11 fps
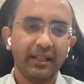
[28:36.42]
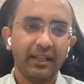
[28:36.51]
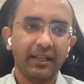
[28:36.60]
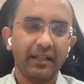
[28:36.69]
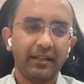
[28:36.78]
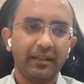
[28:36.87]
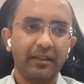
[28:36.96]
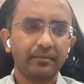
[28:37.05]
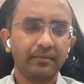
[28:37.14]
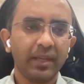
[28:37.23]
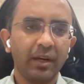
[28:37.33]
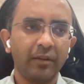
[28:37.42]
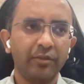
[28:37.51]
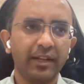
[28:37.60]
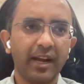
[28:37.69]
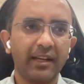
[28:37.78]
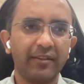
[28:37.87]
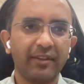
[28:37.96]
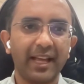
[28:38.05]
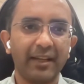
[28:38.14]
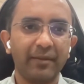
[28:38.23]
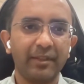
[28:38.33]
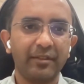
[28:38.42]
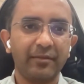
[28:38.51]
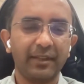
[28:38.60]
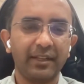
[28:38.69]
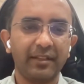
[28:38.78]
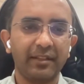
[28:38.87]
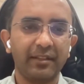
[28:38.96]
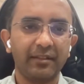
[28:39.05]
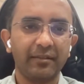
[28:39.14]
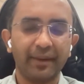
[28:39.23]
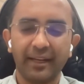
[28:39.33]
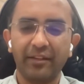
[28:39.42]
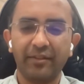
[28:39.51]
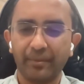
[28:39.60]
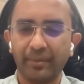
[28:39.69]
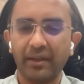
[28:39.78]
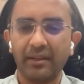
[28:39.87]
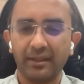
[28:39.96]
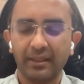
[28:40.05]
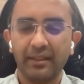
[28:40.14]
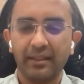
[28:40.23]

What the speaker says: And also Dart as a language felt fairly simple.